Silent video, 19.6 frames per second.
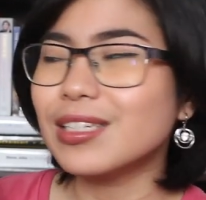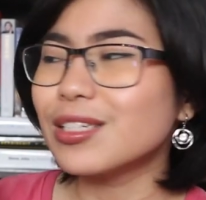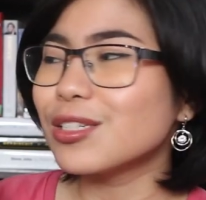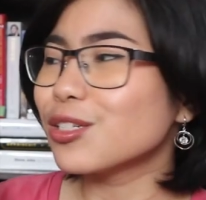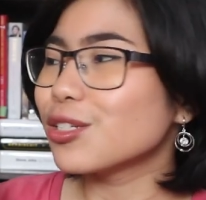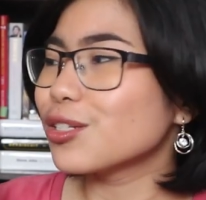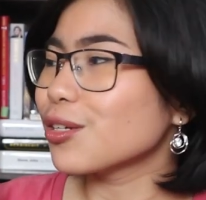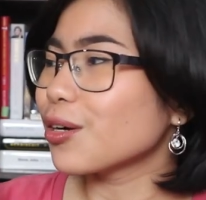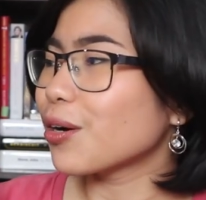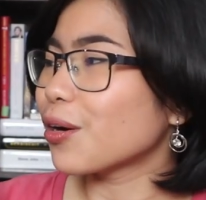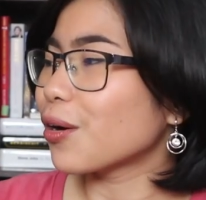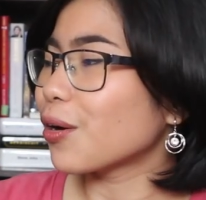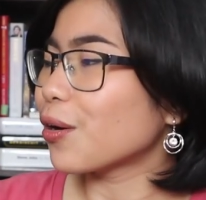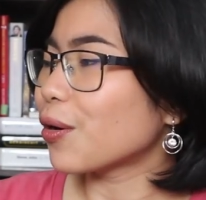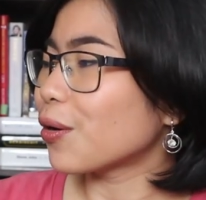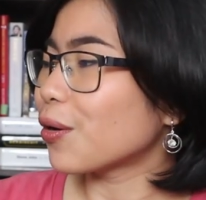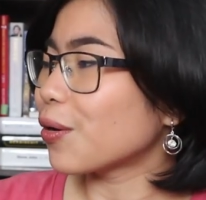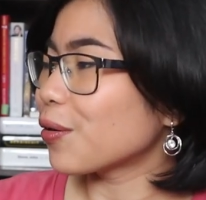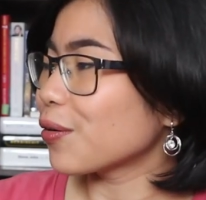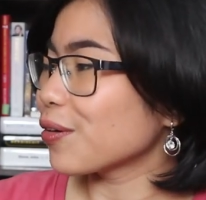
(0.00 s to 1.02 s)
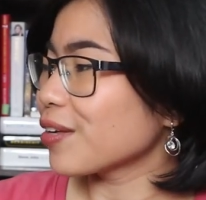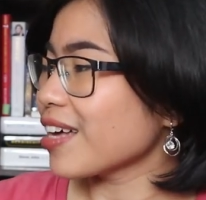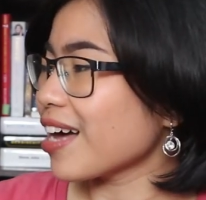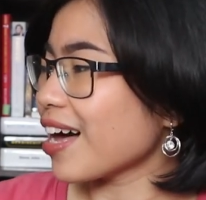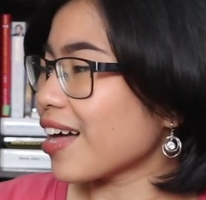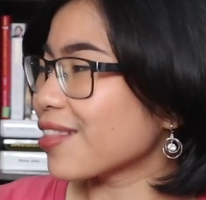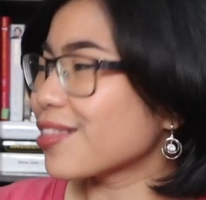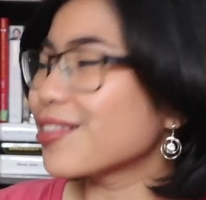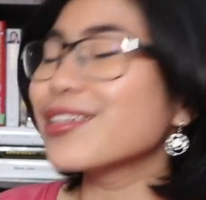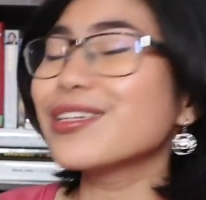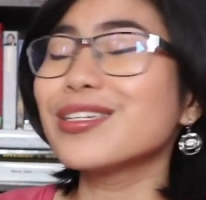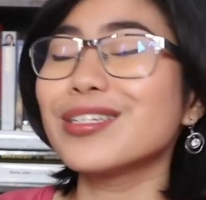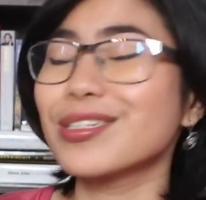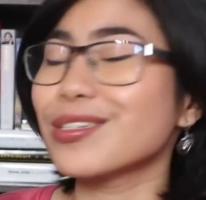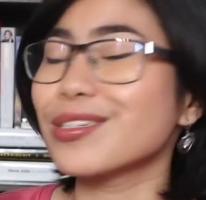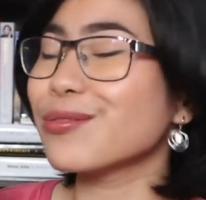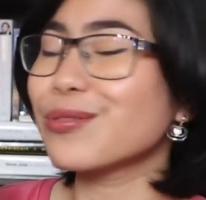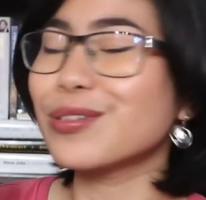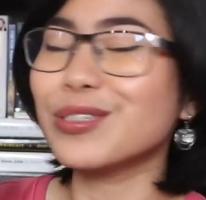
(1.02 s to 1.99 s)
So yeah,
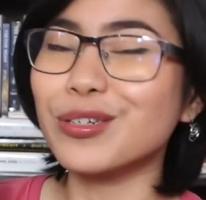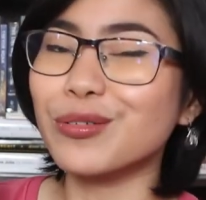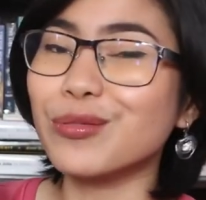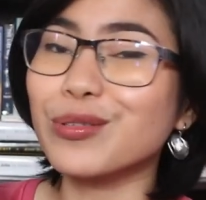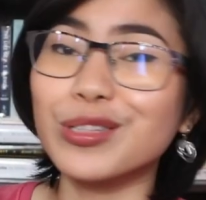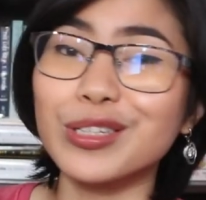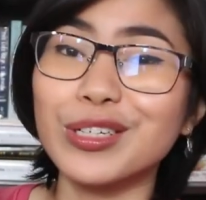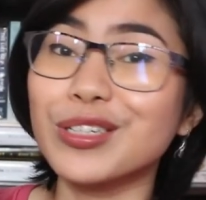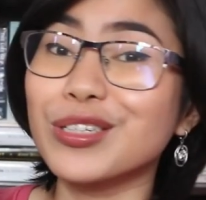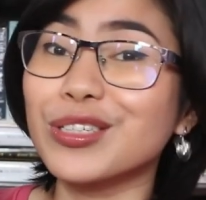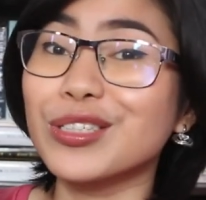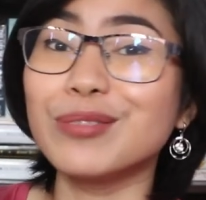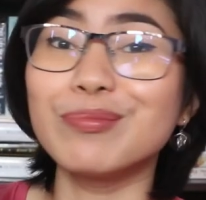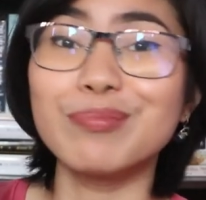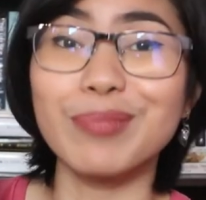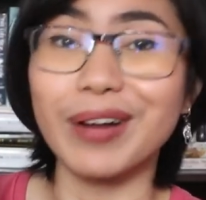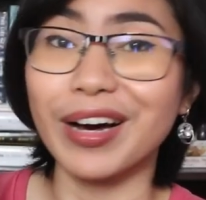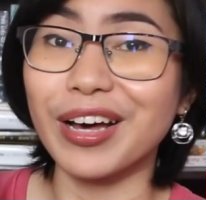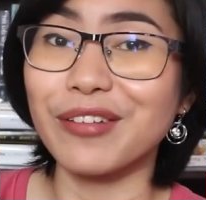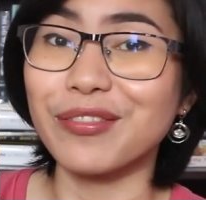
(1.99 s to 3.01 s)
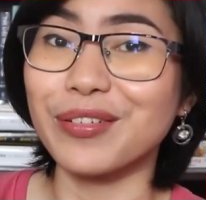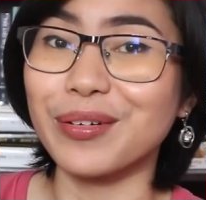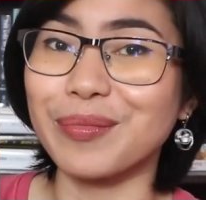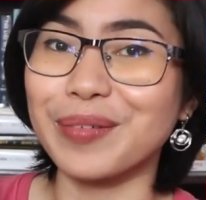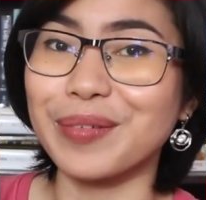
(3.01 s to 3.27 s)
this was a really good buy for